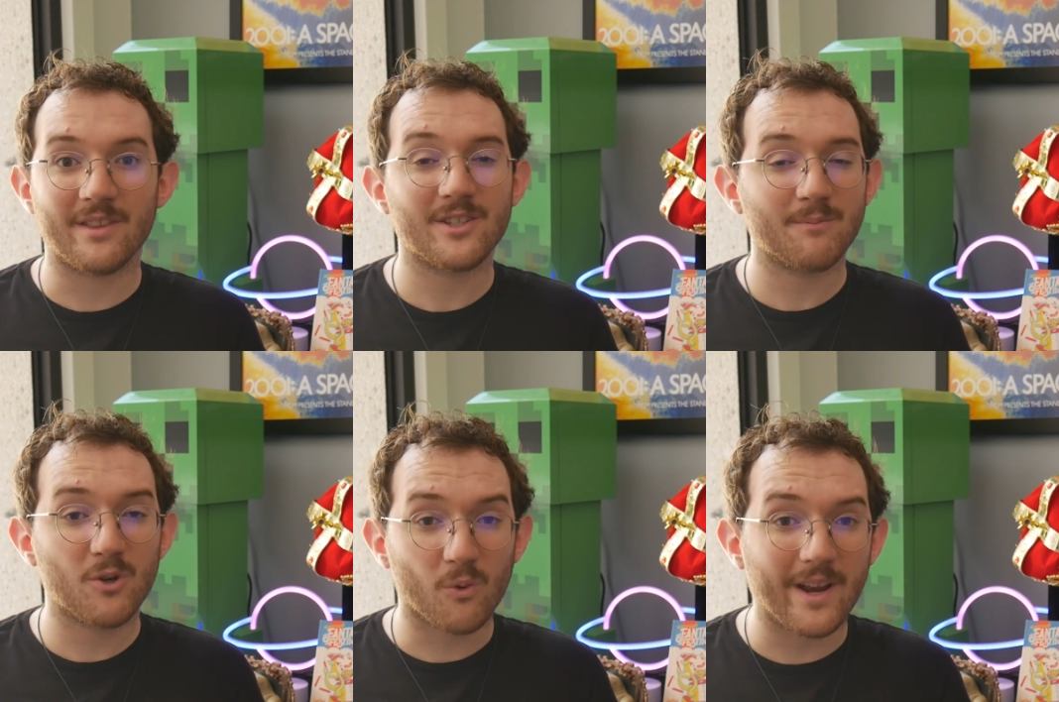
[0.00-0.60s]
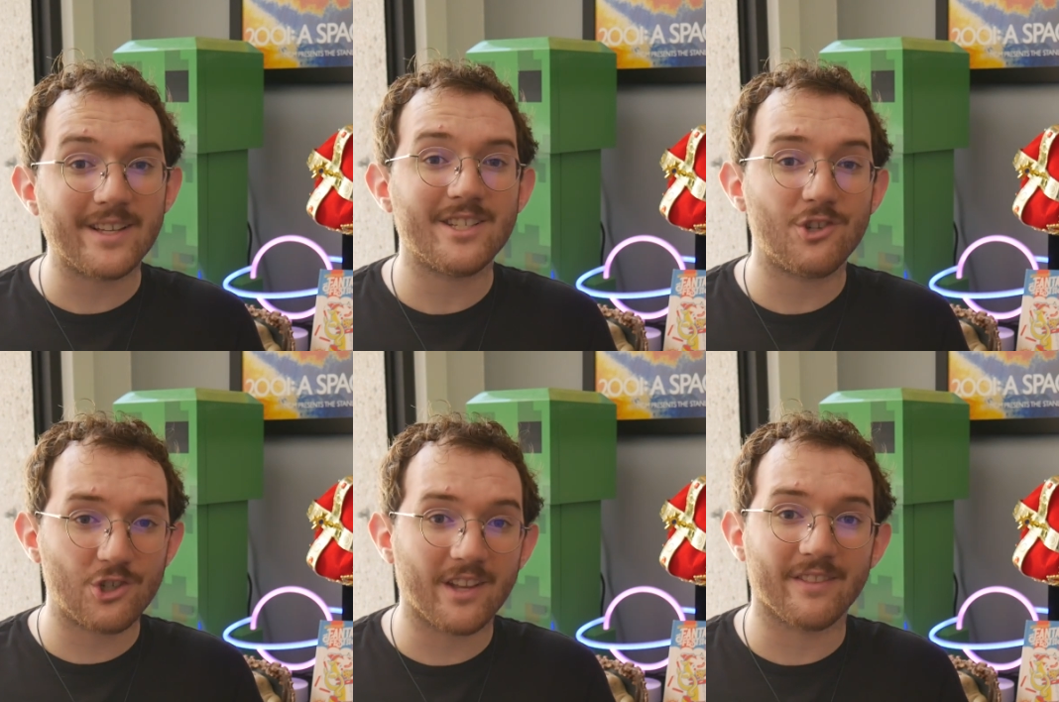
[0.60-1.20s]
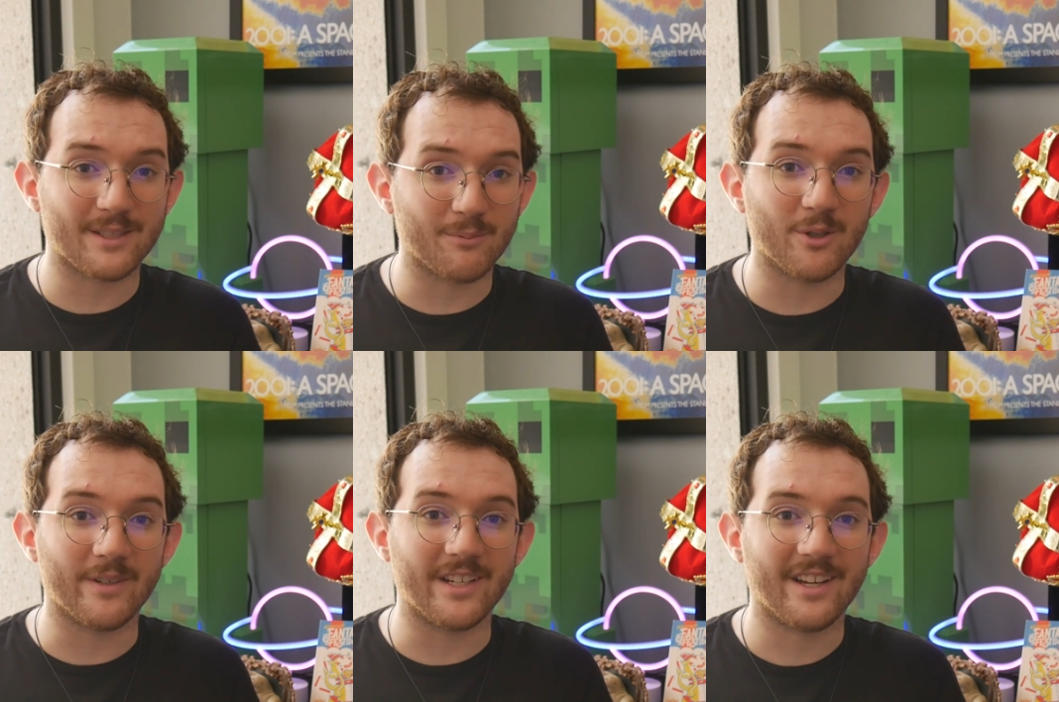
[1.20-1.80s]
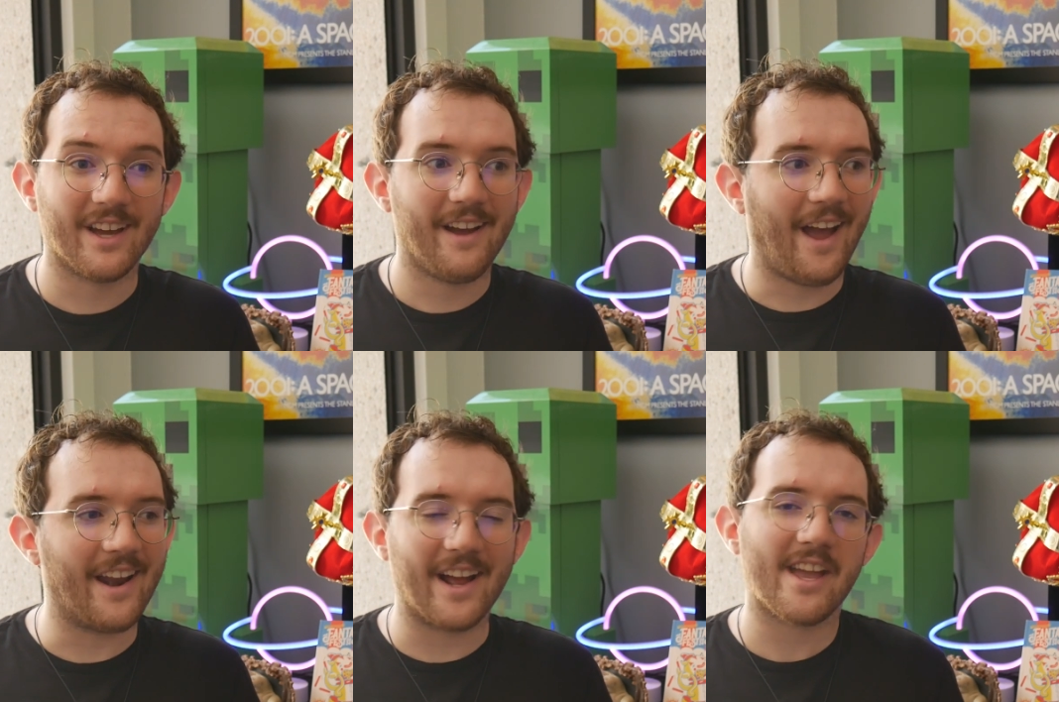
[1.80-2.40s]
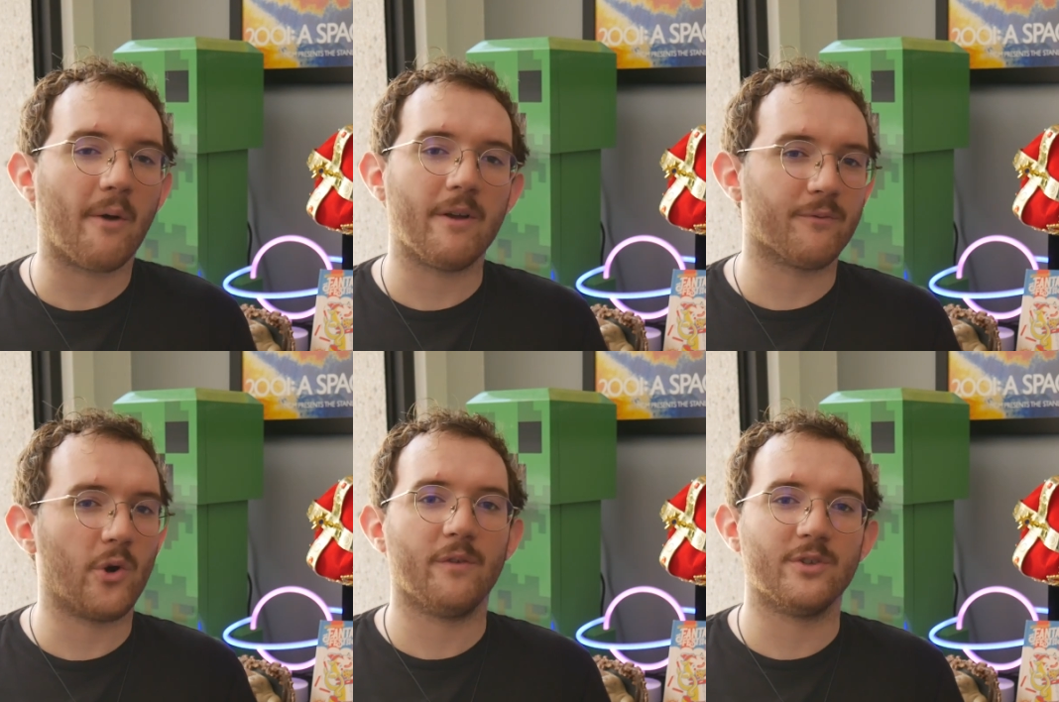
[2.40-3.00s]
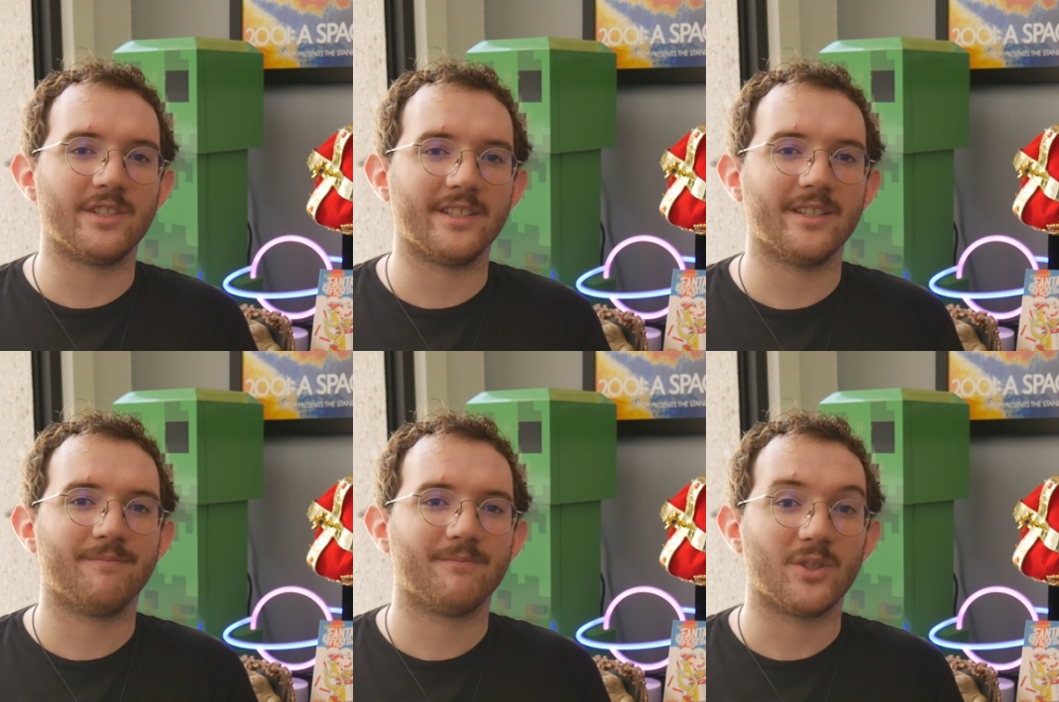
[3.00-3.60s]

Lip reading: There's some crazy shit in this movie, and I can't wait for all of you to see it.